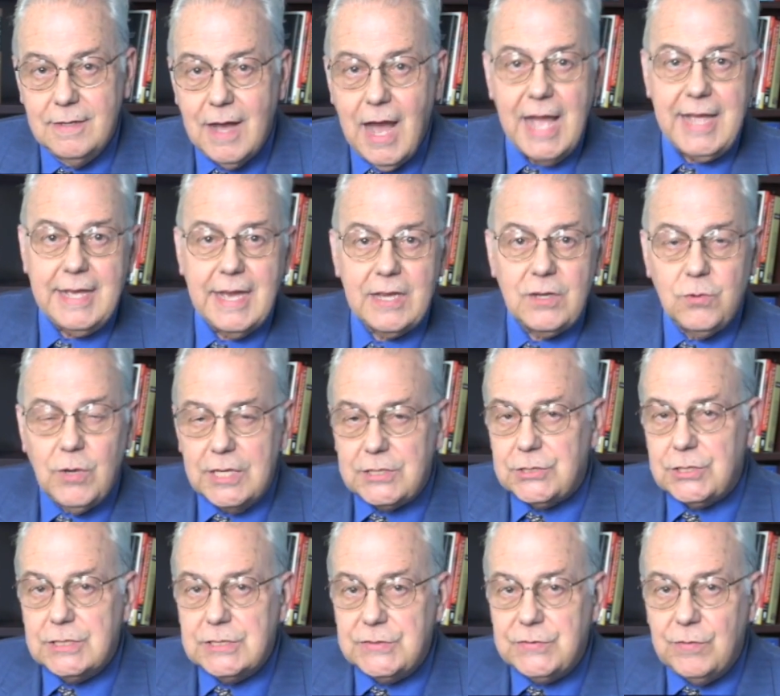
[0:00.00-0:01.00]
I get
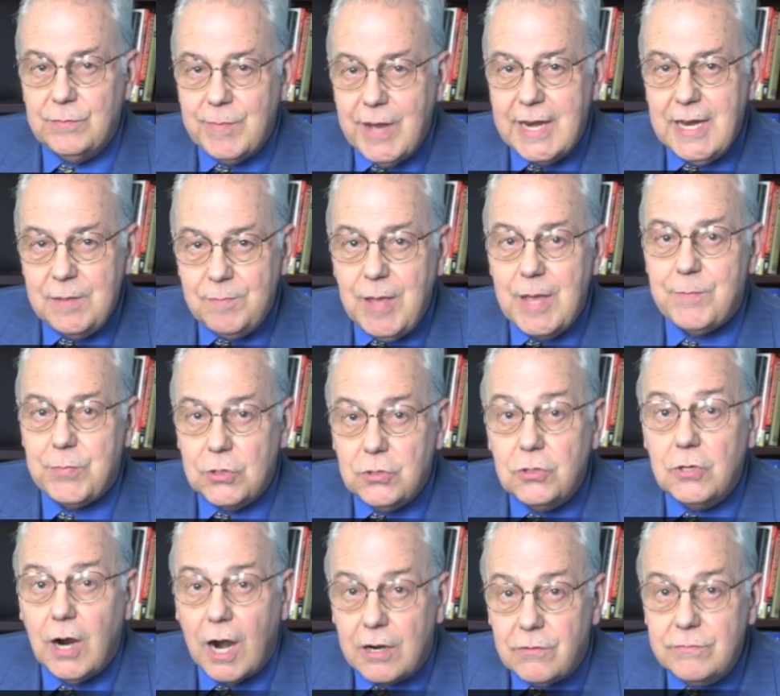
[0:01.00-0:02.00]
questions from many people
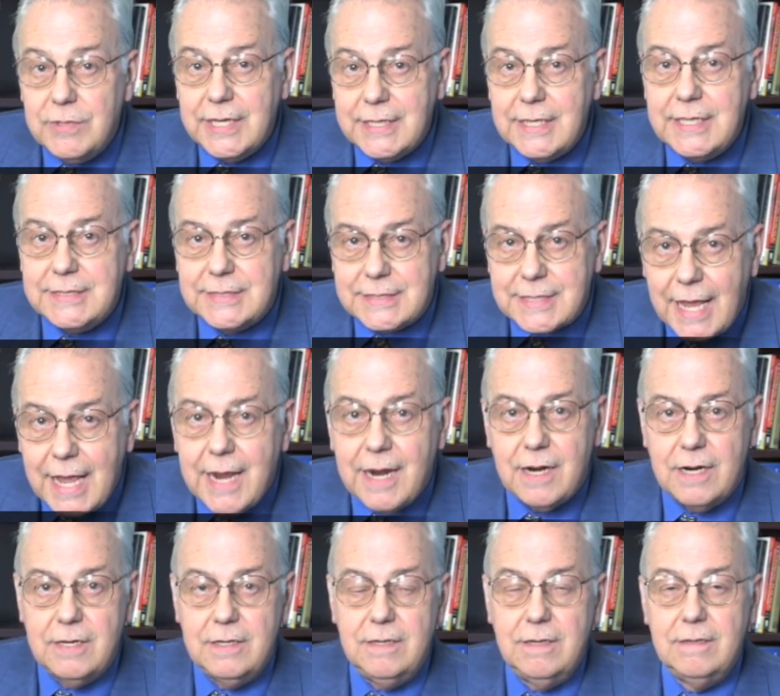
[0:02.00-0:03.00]
who are really
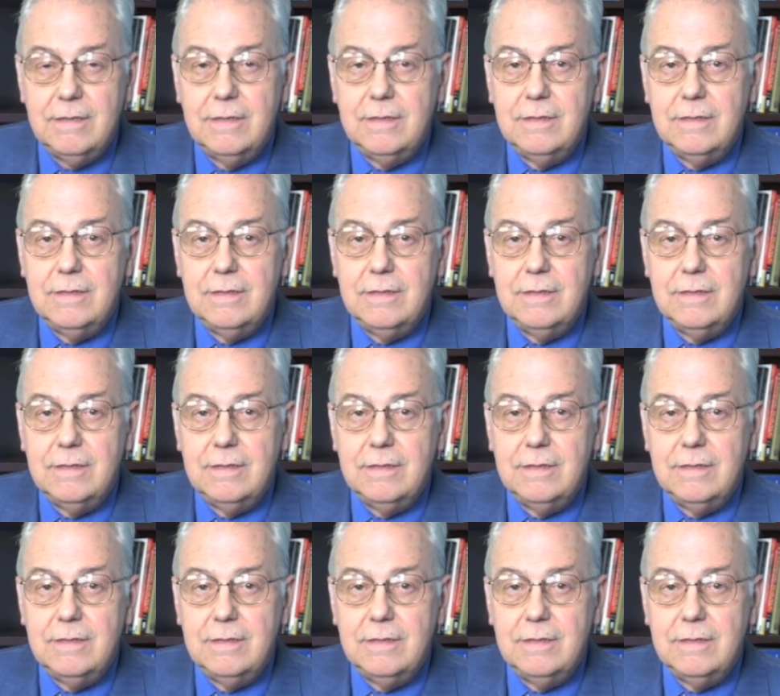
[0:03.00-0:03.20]
scared,